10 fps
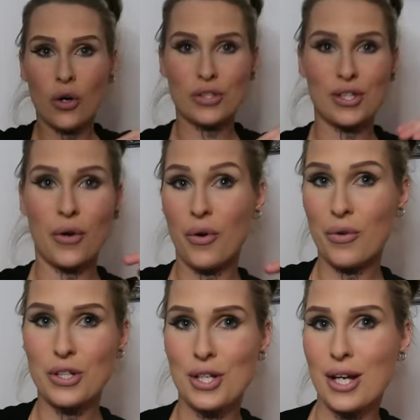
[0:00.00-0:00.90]
Also,
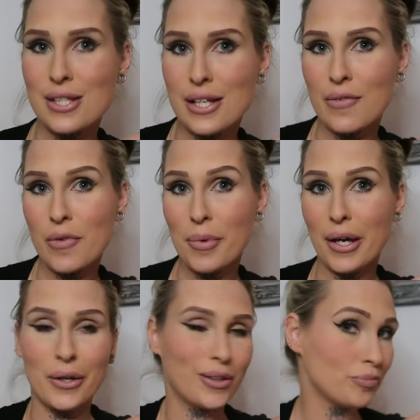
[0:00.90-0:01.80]
what do you guys think of my
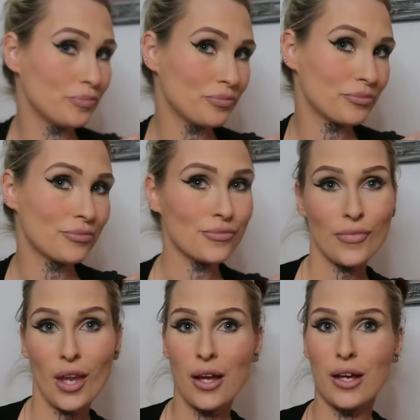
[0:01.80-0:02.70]
makeup?
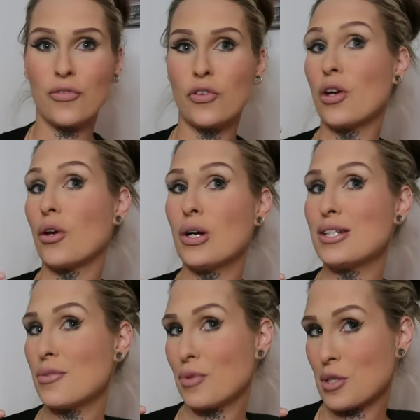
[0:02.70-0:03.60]
If you
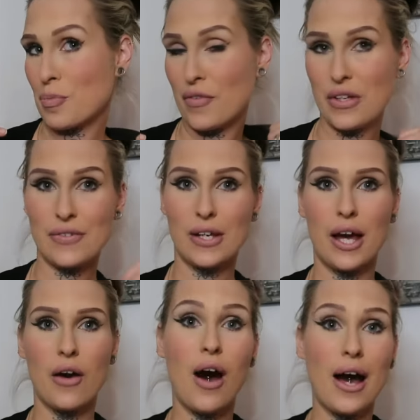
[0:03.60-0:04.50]
didn't watch the previous
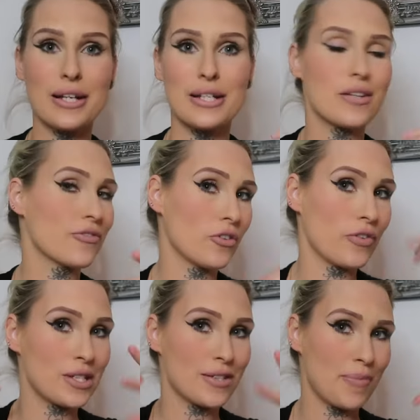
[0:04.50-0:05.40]
video, I did full
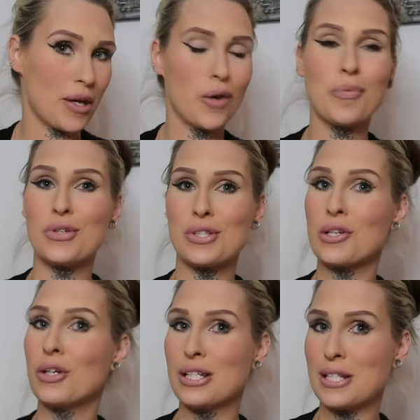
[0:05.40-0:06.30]
face of makeup
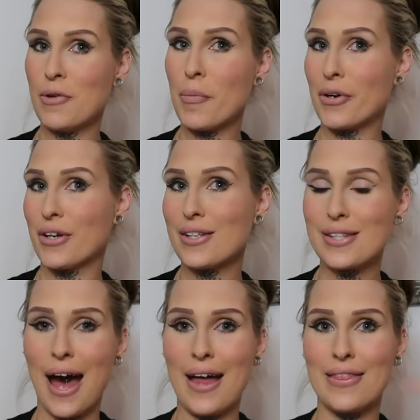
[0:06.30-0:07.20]
using only Temu
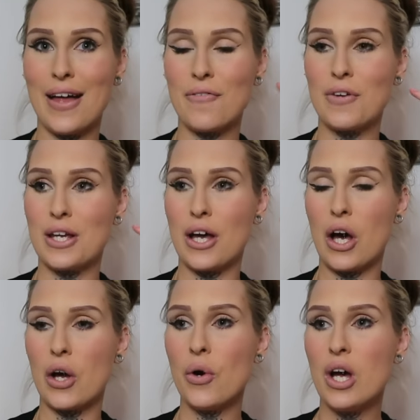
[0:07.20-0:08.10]
products, and that
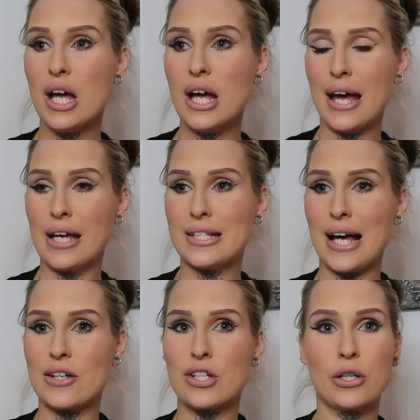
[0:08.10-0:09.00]
video is
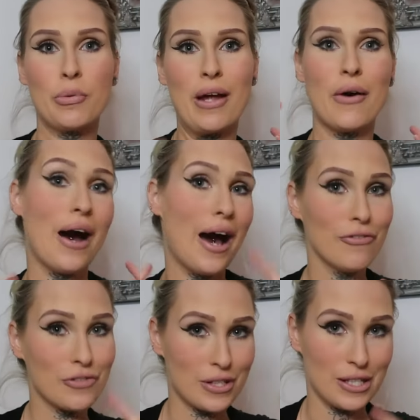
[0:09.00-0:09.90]
actually coming out
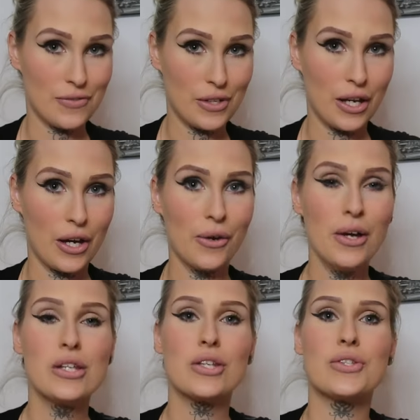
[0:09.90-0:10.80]
after this video,
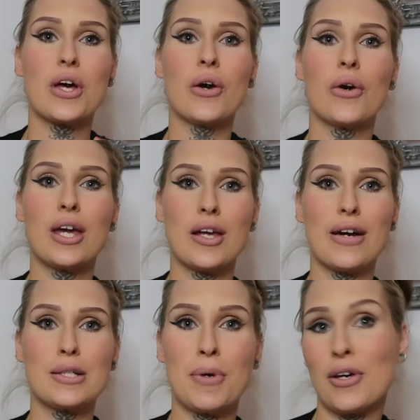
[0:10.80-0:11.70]
so keep
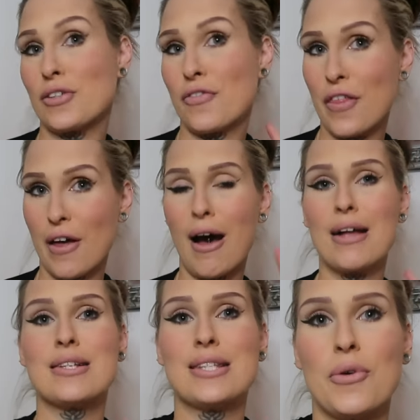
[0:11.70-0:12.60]
your eyes peeled for
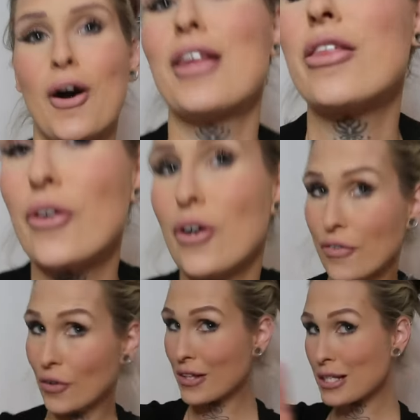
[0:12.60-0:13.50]
that and see what I thought
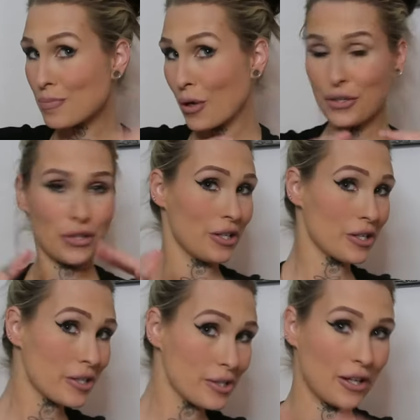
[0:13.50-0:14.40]
of all these
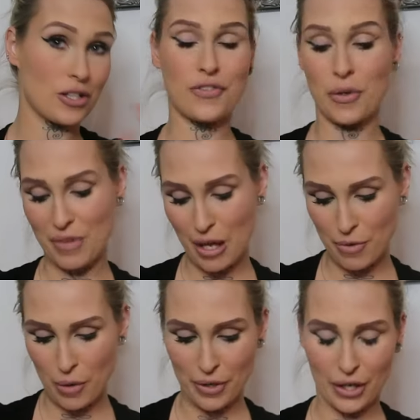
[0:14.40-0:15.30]
products. So I just filmed that a
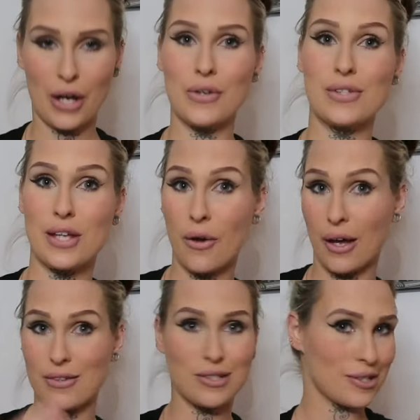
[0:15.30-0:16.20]
moment ago, so
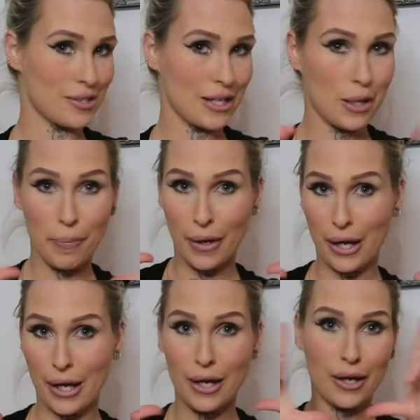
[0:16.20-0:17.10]
here's a sneak
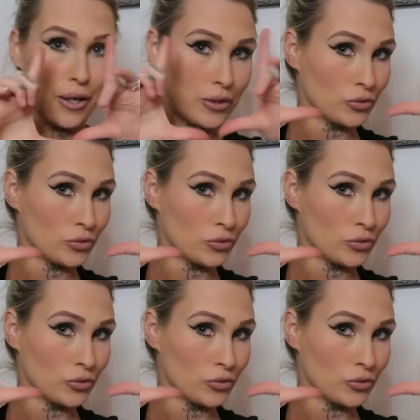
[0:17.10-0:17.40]
peek.